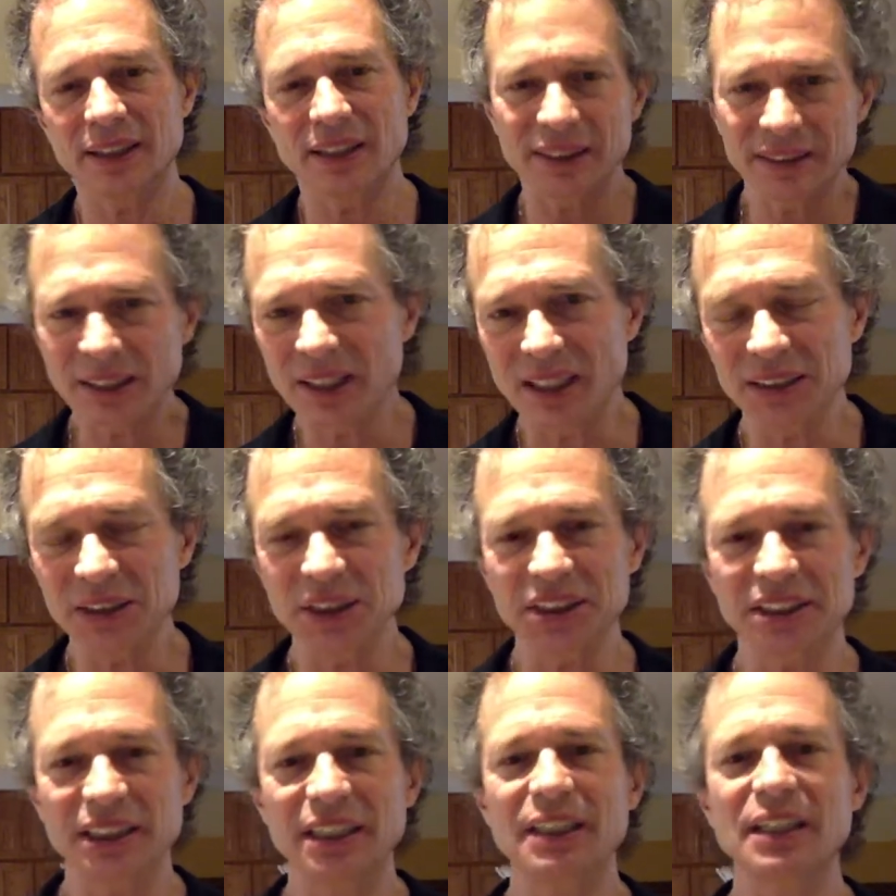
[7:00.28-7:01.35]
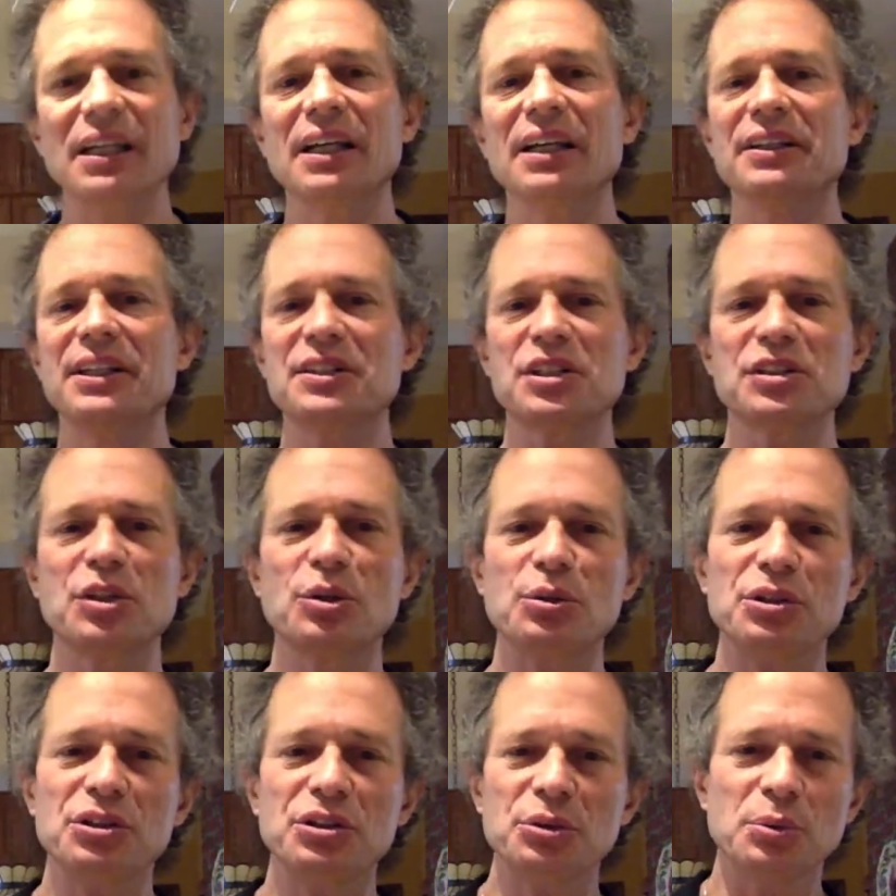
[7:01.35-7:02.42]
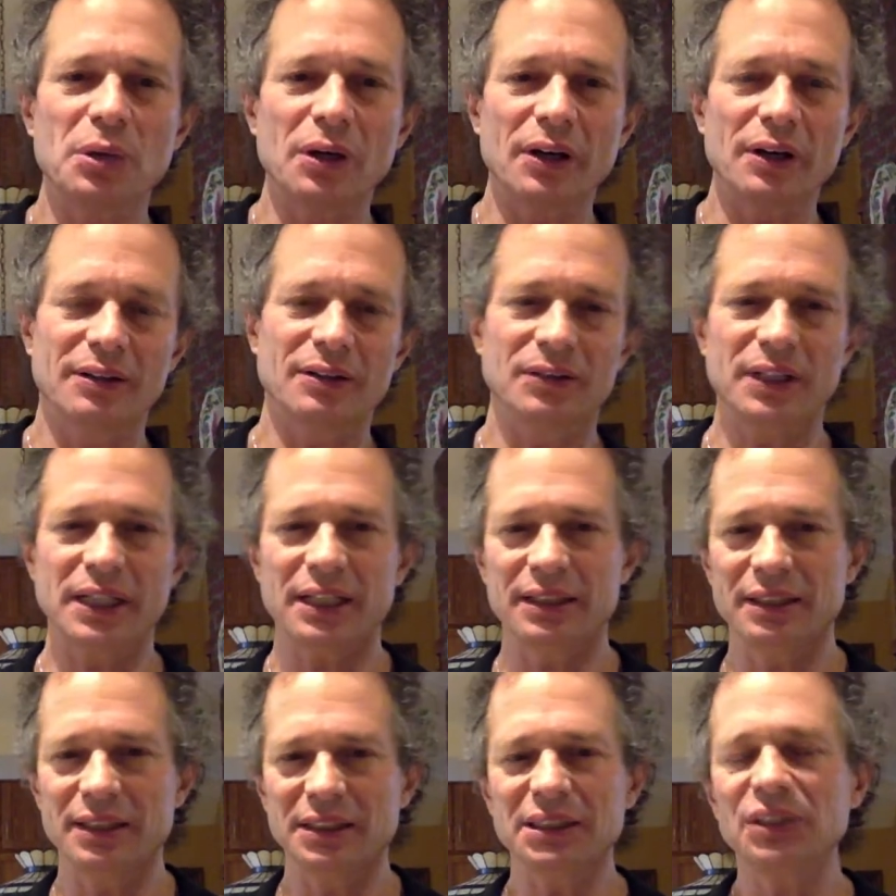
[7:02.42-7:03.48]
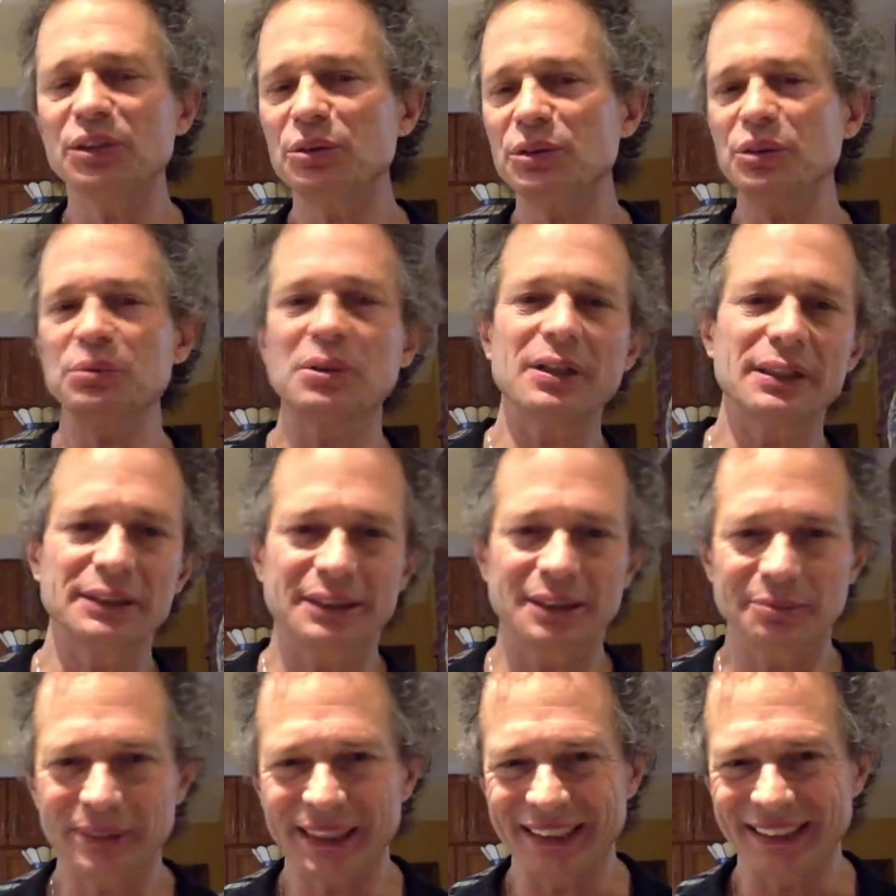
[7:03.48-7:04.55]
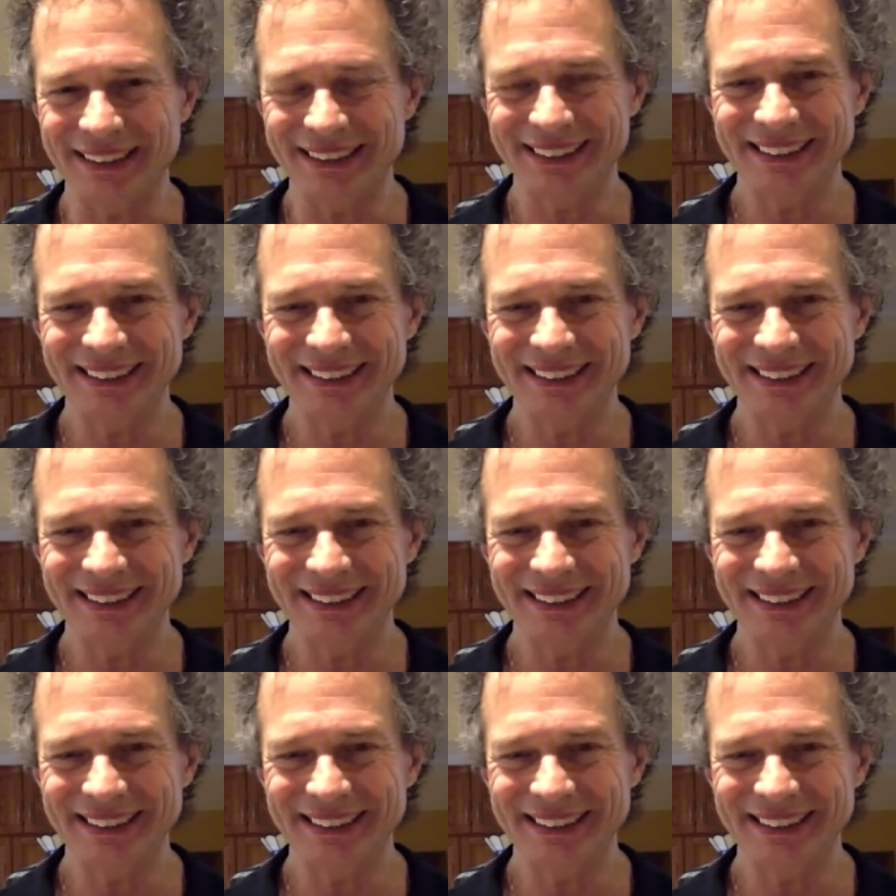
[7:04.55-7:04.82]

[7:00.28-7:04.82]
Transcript: unconsciously, this is who you are, okay? This is who you are to me.